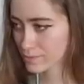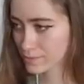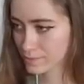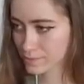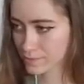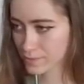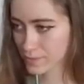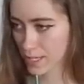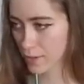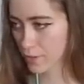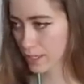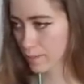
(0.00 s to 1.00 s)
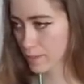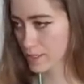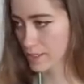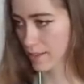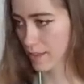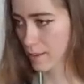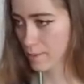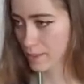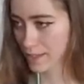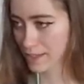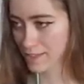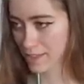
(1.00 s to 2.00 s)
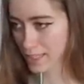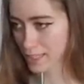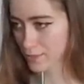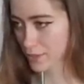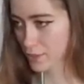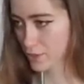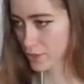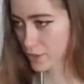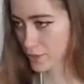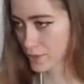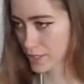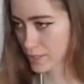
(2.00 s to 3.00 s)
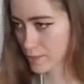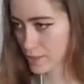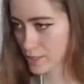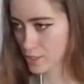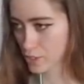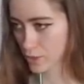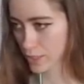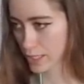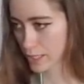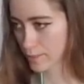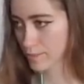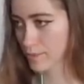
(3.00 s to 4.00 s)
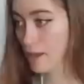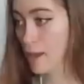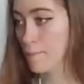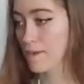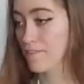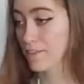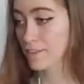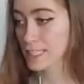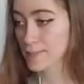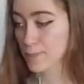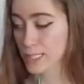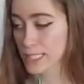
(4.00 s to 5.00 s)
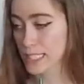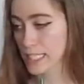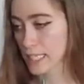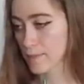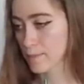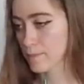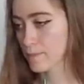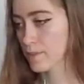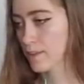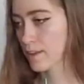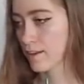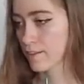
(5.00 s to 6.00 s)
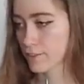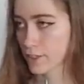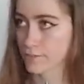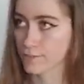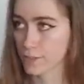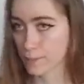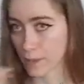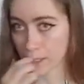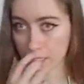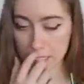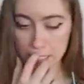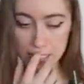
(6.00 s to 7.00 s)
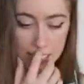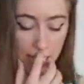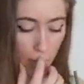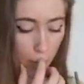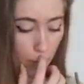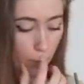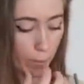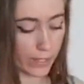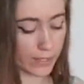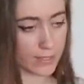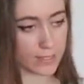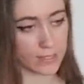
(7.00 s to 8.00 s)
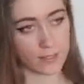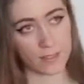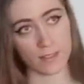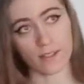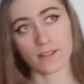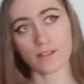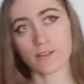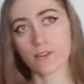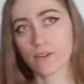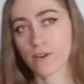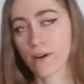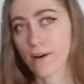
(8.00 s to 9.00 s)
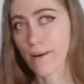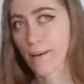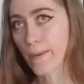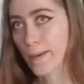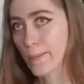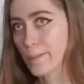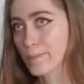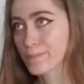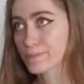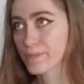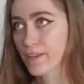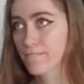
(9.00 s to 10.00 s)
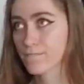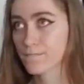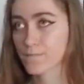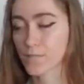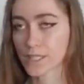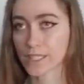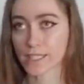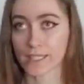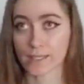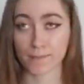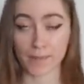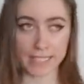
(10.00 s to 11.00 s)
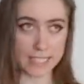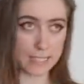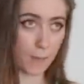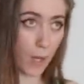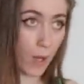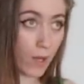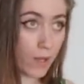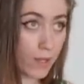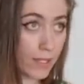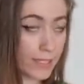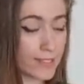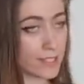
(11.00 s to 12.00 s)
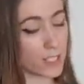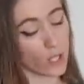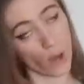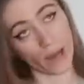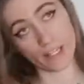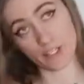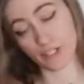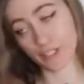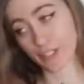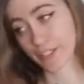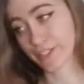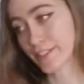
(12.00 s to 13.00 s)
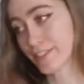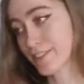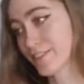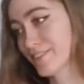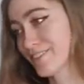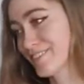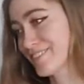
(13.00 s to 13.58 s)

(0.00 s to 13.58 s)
Mm, I don't think I'm gonna say that, but like, thanks for introducing him to the stream. My favorite sports team for football, it's the Cowboys. Um, for baseball, it's the Dodgers.